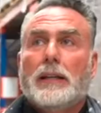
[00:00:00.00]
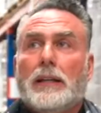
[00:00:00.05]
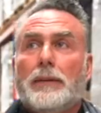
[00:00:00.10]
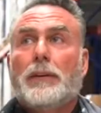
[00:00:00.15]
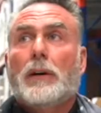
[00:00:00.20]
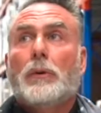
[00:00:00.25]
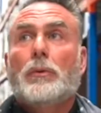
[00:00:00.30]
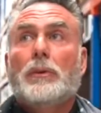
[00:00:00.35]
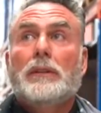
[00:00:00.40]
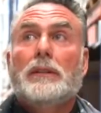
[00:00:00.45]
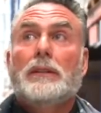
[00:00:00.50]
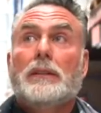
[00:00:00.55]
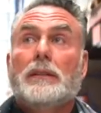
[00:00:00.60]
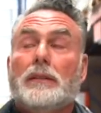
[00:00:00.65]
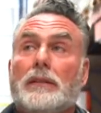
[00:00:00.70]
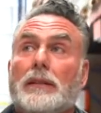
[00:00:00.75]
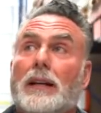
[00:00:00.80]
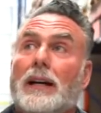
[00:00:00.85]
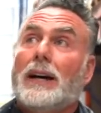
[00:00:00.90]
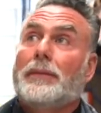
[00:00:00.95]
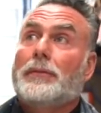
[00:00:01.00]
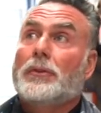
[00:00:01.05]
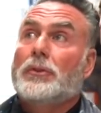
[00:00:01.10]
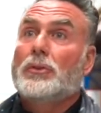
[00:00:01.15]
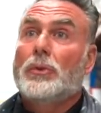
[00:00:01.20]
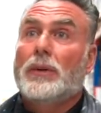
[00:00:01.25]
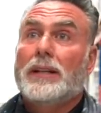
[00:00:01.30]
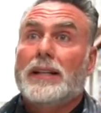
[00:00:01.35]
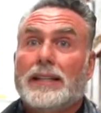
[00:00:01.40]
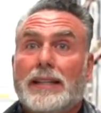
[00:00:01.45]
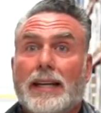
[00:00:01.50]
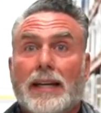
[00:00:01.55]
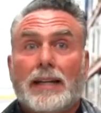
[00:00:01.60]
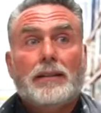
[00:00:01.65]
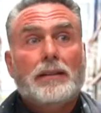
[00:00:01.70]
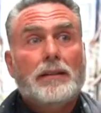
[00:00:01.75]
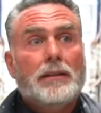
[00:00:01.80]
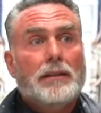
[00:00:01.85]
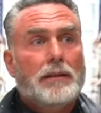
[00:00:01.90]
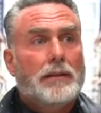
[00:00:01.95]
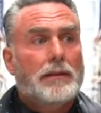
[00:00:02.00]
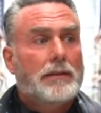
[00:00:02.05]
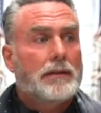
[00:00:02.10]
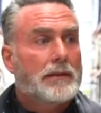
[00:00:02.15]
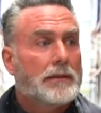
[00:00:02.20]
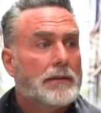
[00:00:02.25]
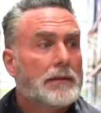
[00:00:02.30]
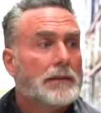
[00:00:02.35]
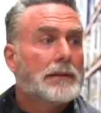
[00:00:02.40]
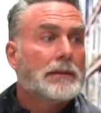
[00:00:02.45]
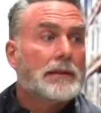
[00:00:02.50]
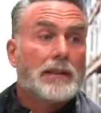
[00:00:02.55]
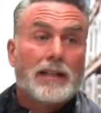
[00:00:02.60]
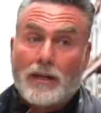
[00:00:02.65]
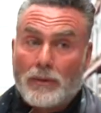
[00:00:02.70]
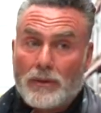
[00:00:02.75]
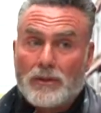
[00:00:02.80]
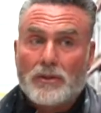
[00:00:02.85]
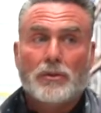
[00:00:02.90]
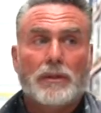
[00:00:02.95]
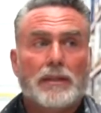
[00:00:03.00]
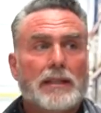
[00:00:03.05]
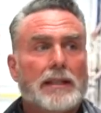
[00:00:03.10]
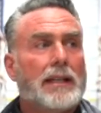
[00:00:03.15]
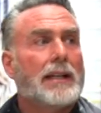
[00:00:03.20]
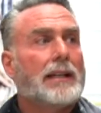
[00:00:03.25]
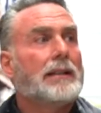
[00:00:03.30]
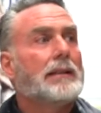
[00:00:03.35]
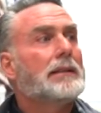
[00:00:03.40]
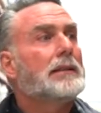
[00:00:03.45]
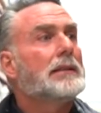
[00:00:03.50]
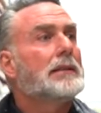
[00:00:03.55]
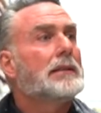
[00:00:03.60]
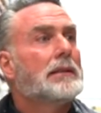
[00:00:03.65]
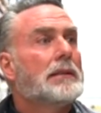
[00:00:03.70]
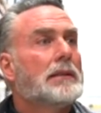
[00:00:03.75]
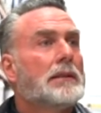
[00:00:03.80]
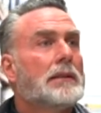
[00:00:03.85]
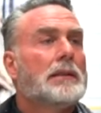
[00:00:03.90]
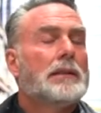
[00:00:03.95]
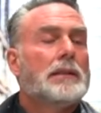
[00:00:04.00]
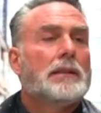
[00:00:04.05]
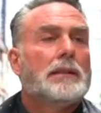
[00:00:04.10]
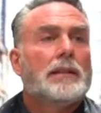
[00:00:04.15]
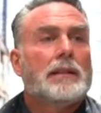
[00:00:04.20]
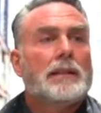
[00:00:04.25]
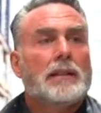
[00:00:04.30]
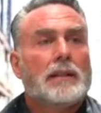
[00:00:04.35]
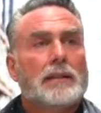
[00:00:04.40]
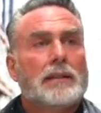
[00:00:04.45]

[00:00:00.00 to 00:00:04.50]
If I wouldn't have to do it again, I would do it again. And I'll